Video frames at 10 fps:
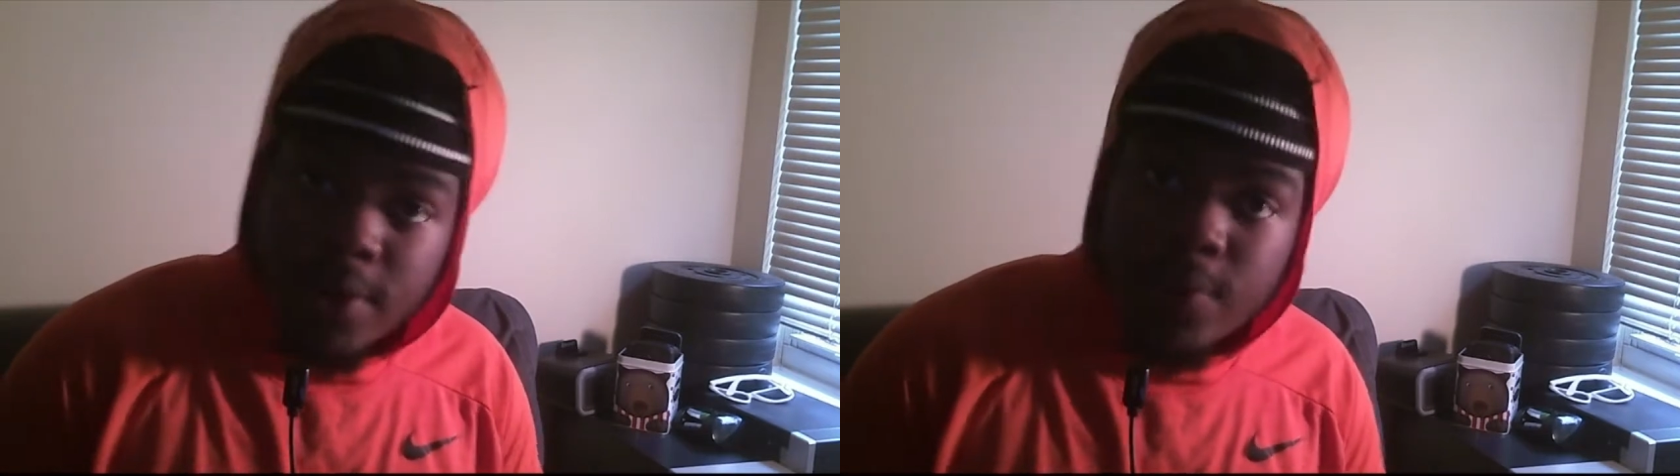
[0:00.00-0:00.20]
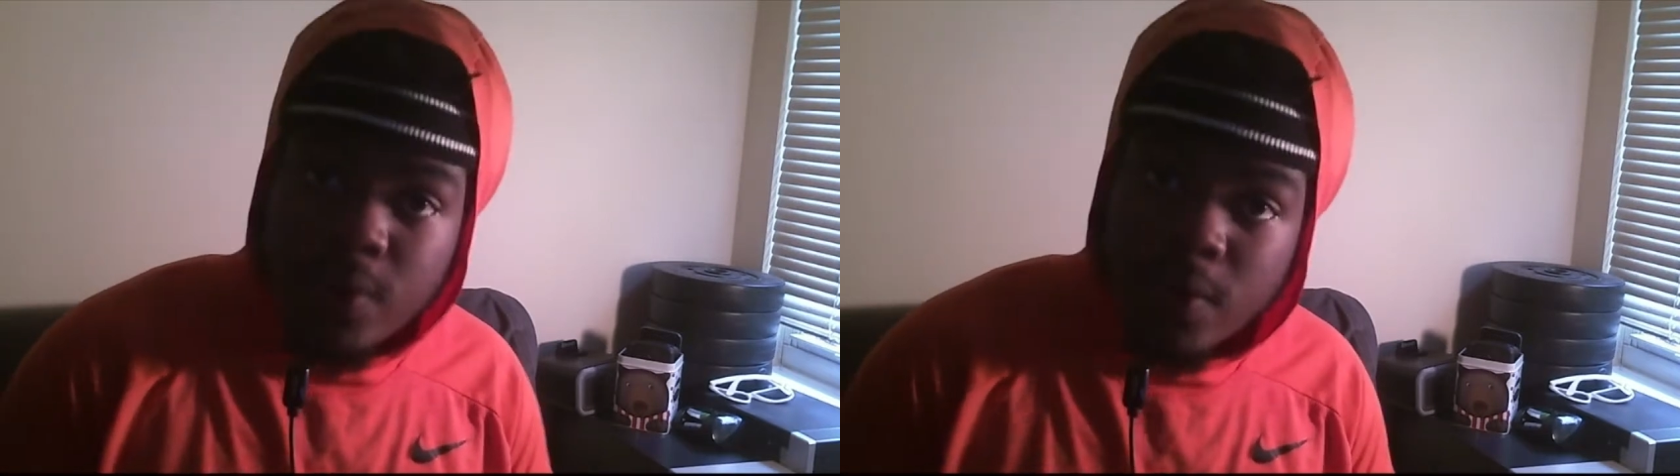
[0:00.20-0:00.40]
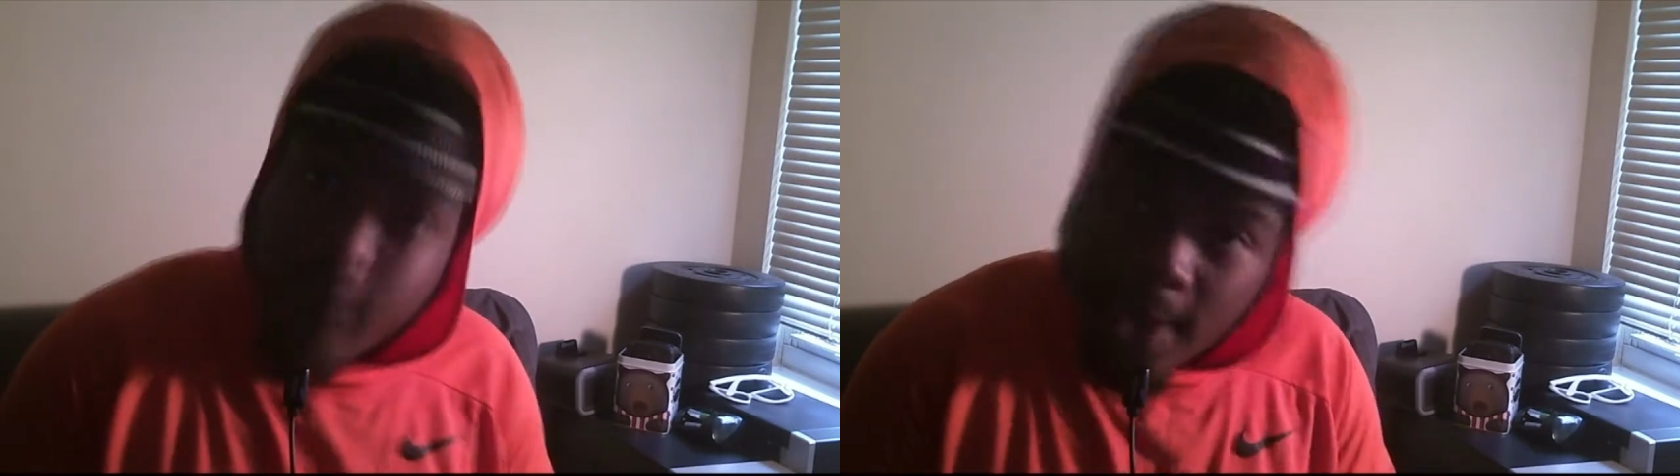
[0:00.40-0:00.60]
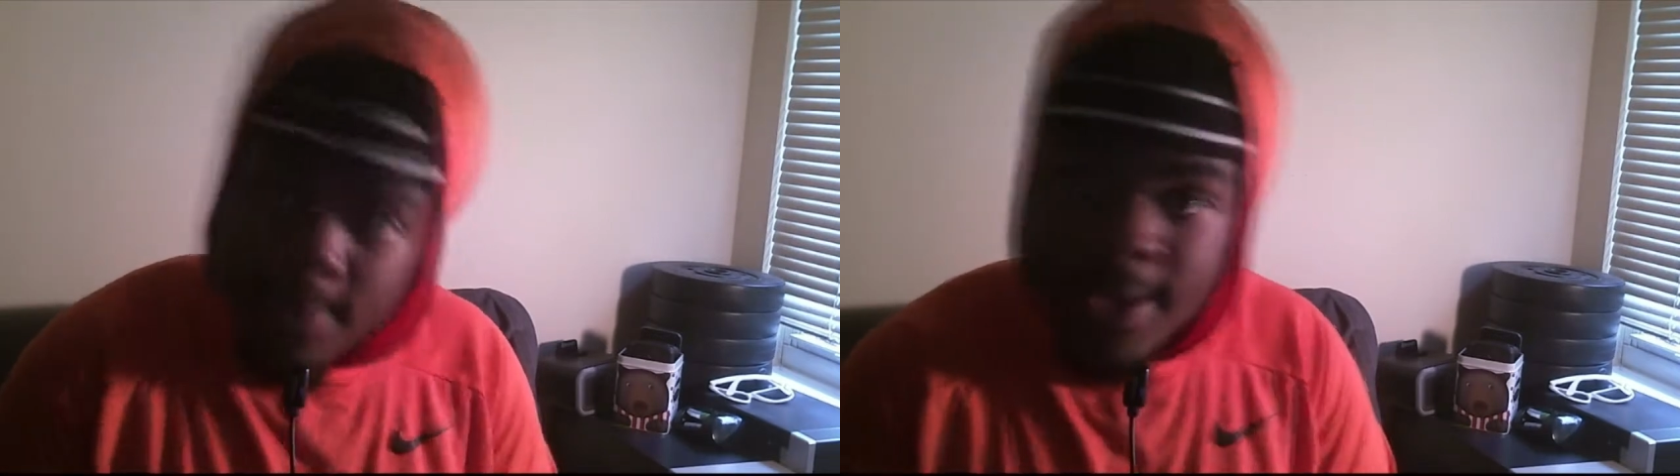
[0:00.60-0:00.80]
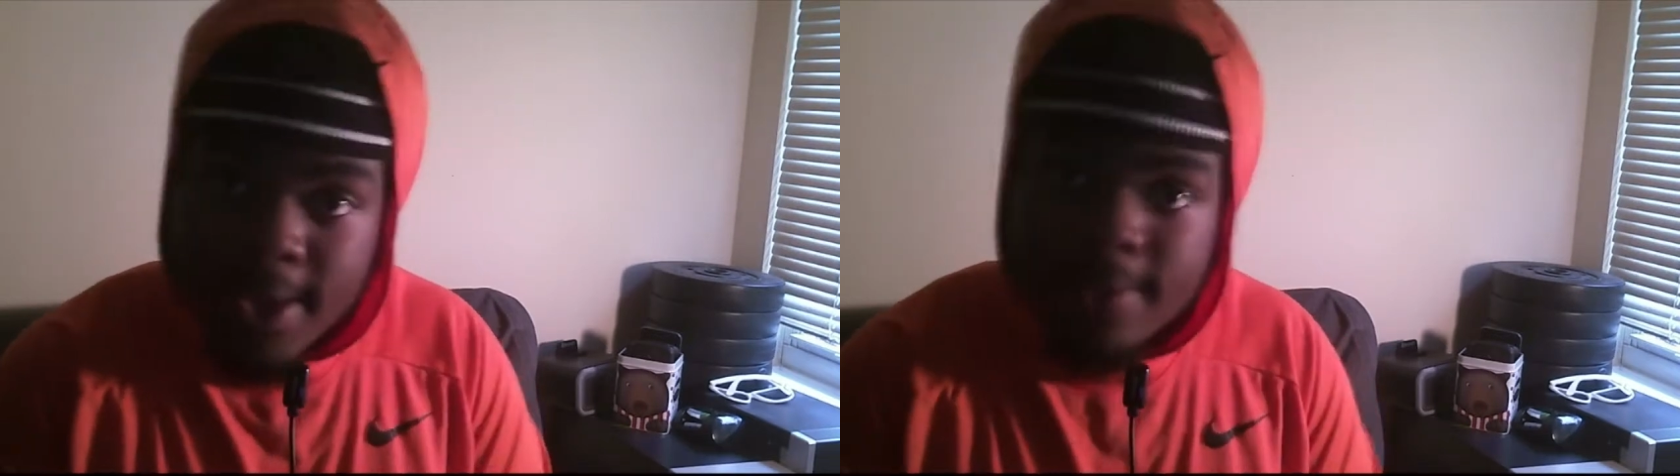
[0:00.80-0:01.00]
with a
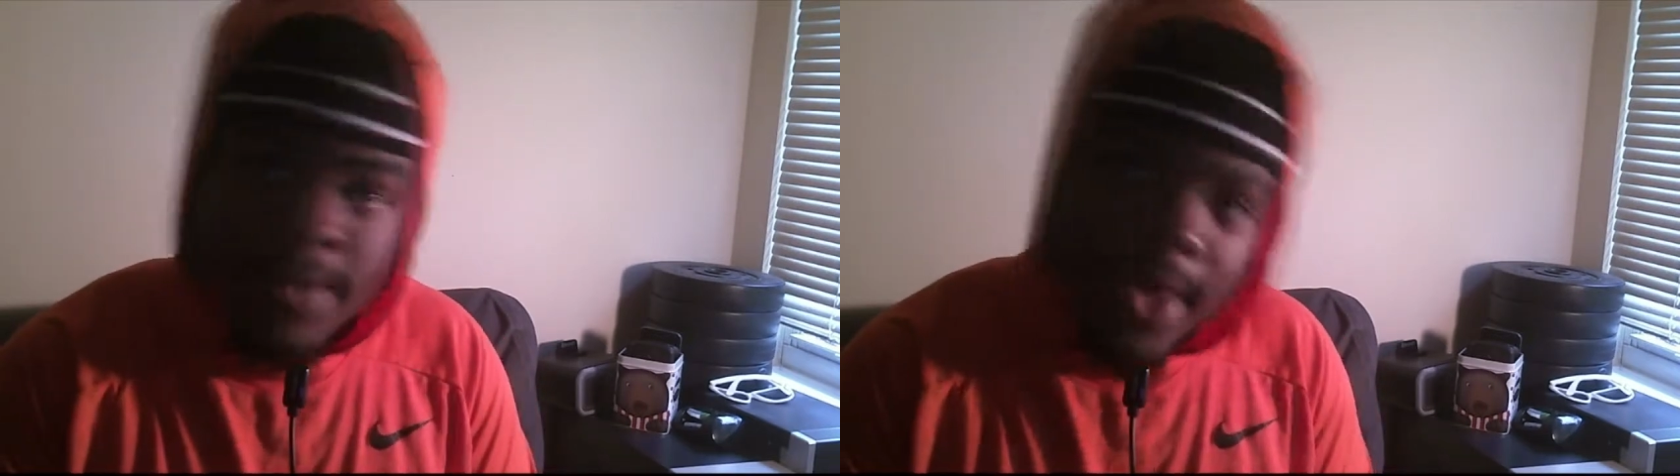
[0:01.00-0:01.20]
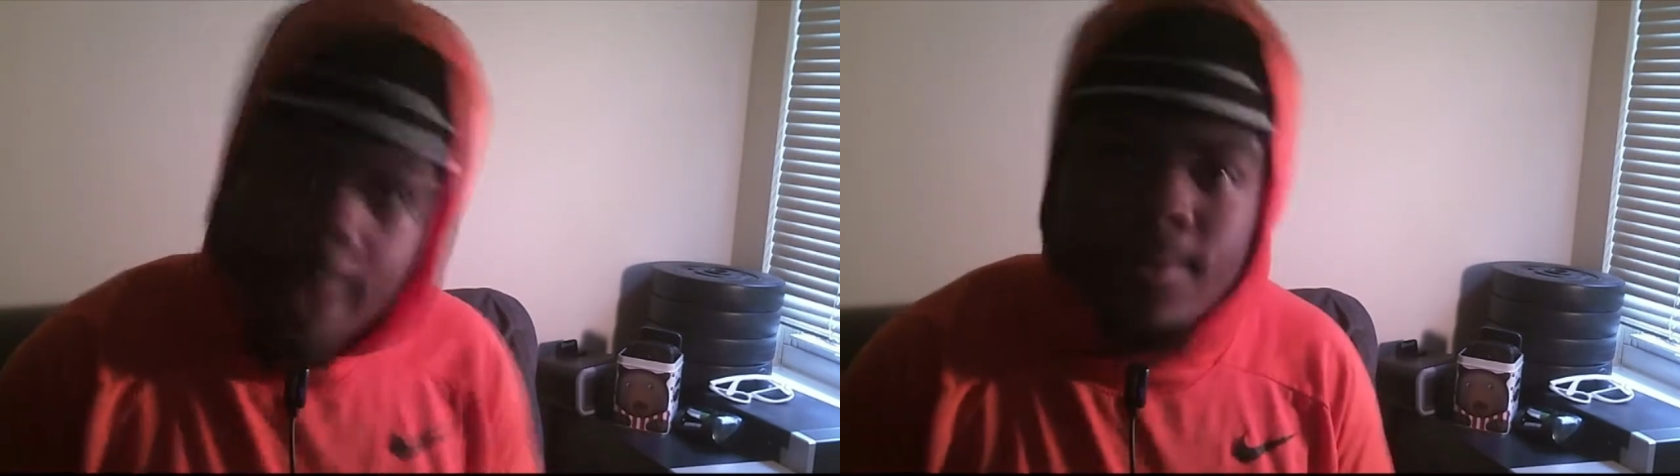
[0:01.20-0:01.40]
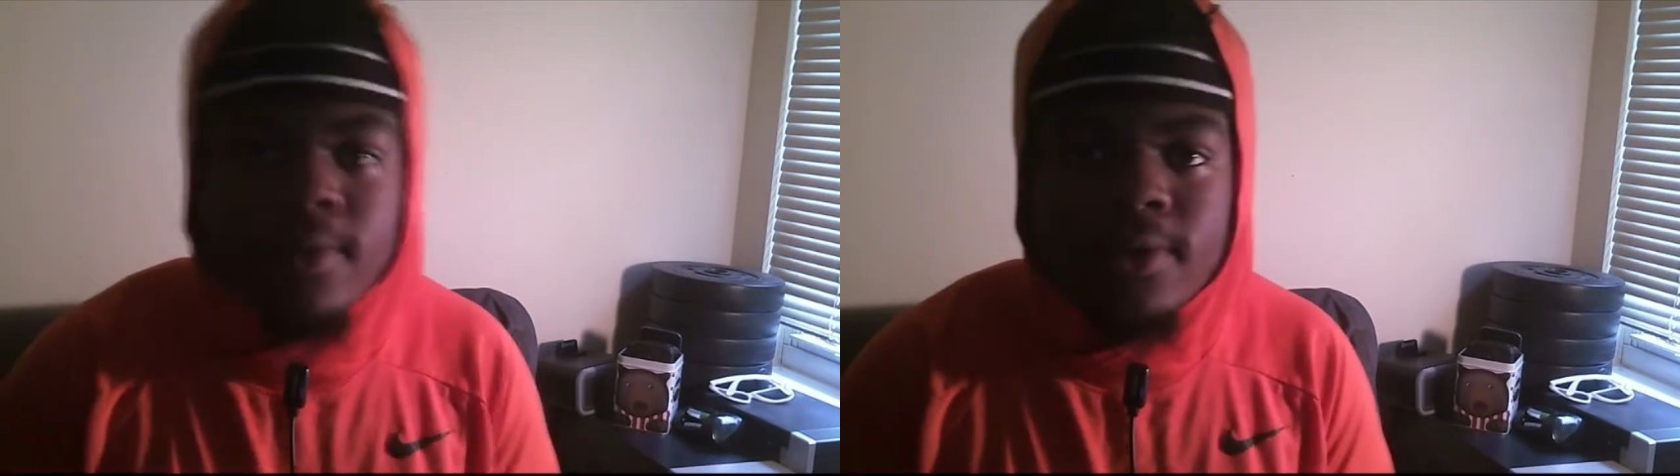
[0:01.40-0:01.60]
webcam camera?